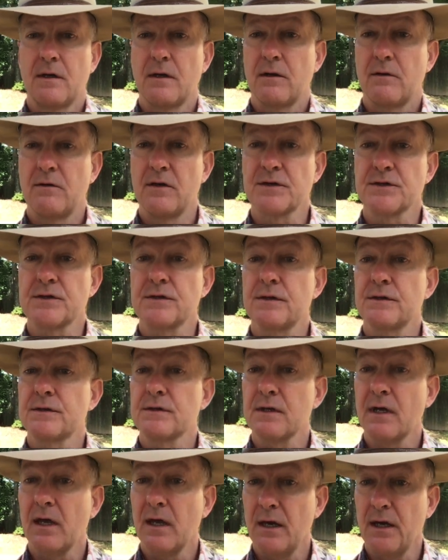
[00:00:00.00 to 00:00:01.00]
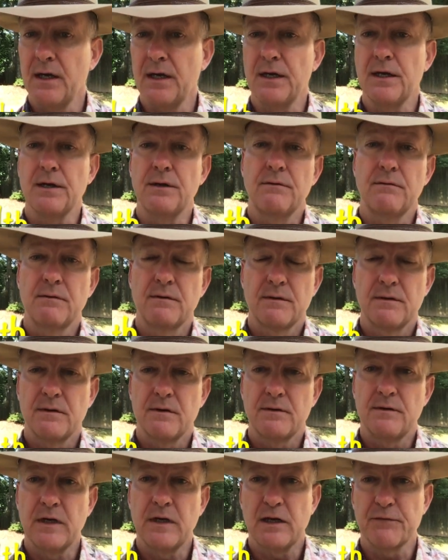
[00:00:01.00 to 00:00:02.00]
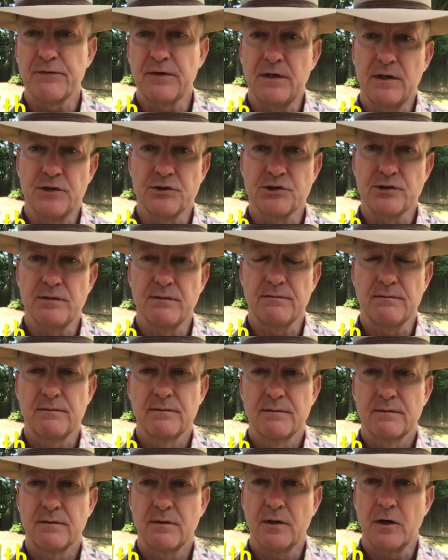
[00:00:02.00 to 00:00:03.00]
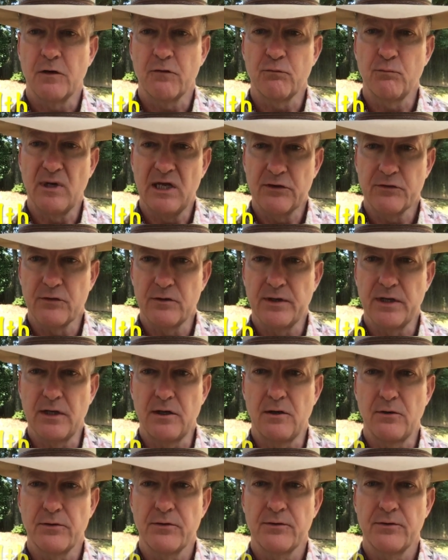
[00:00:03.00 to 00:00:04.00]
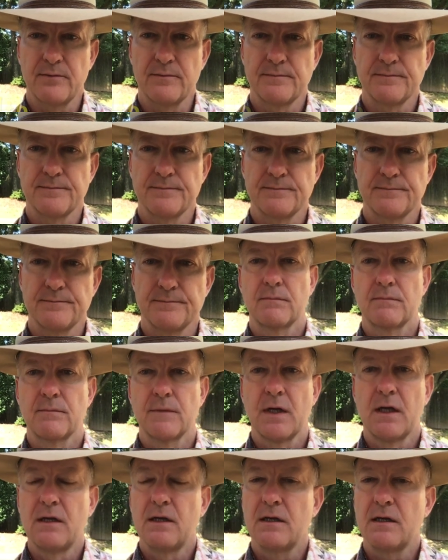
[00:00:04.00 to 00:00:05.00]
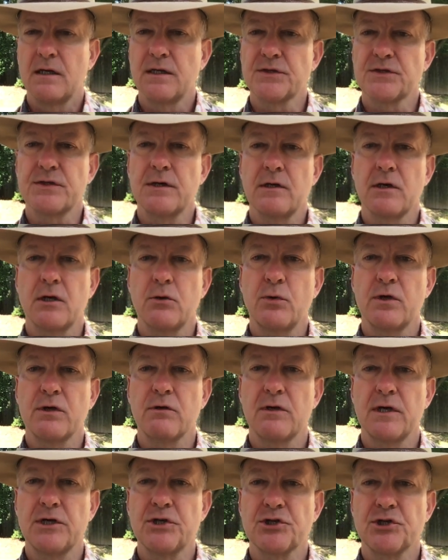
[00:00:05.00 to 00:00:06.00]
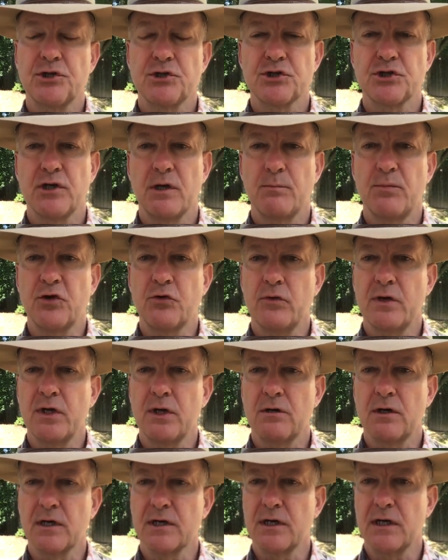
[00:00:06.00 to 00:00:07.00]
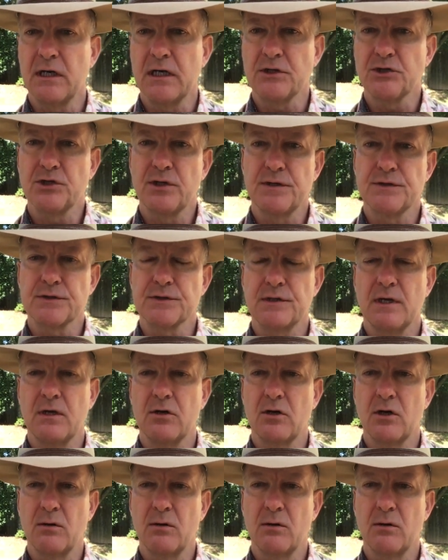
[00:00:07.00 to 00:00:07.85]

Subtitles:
This is a definition of mental health. Is there a relationship between our conscience and our